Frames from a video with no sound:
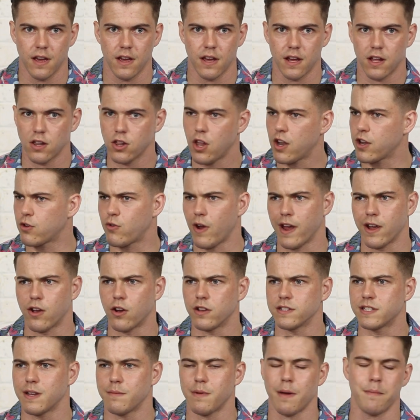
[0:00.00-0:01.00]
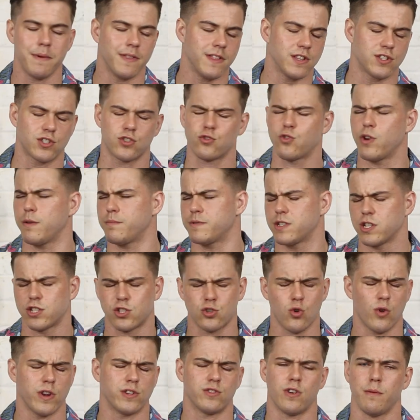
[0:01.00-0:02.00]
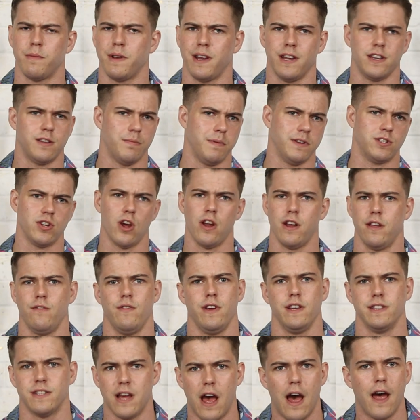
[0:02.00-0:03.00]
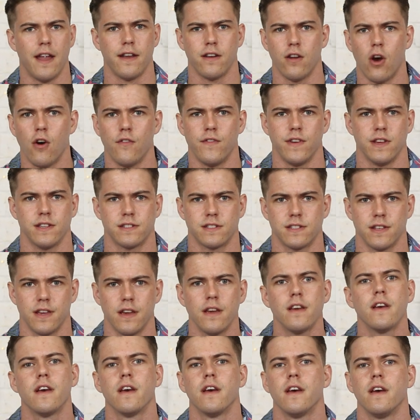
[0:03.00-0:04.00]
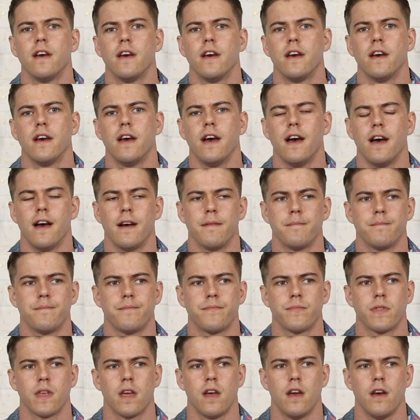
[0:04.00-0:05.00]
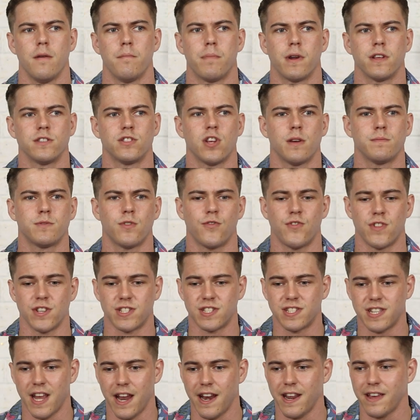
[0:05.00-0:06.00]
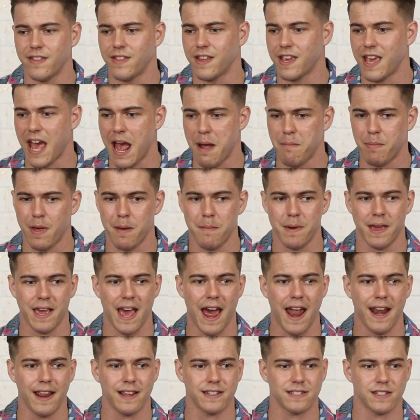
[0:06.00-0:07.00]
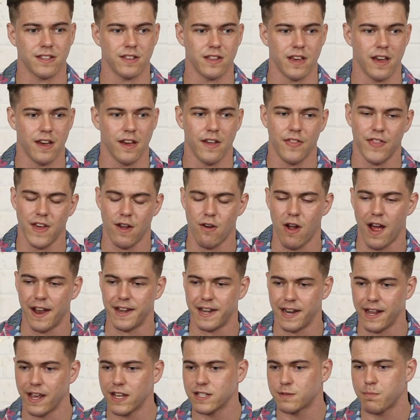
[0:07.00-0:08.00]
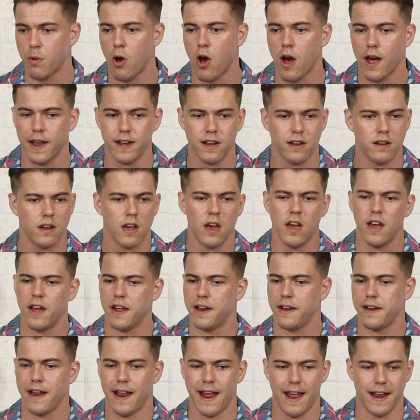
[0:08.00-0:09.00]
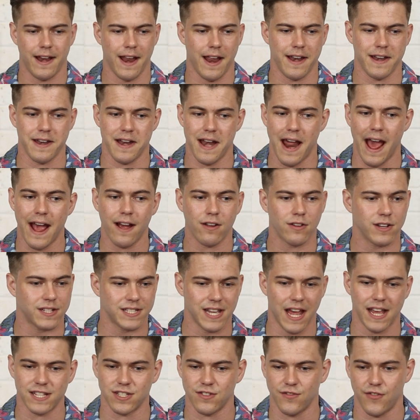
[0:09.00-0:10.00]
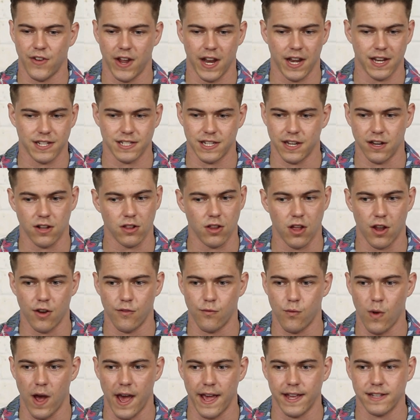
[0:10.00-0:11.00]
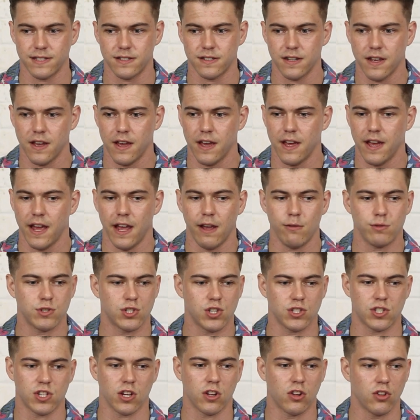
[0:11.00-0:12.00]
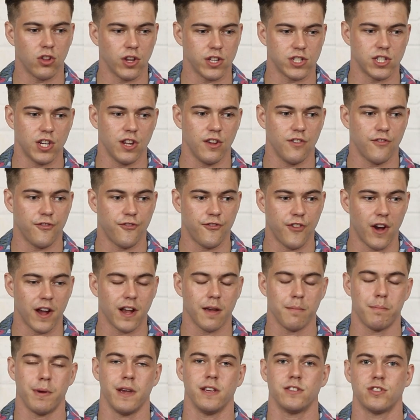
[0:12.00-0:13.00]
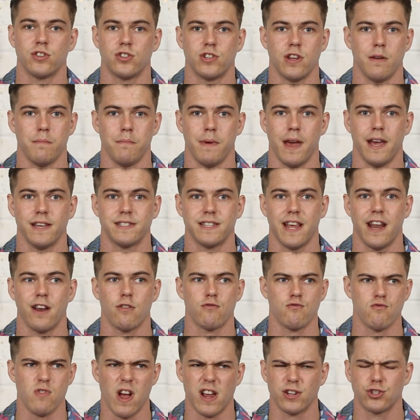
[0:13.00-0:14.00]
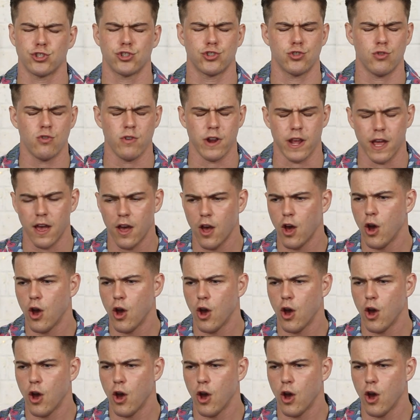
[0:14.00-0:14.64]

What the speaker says: A lot of great concept. I mean, the story script needed to be totally redone, obviously. But in terms of the setting and the gameplay mechanics and their ideas behind it, it had nailed Assassin Fantasy in a lot of ways. It was just a glitchy fucking piece of shit mess and a rushed story.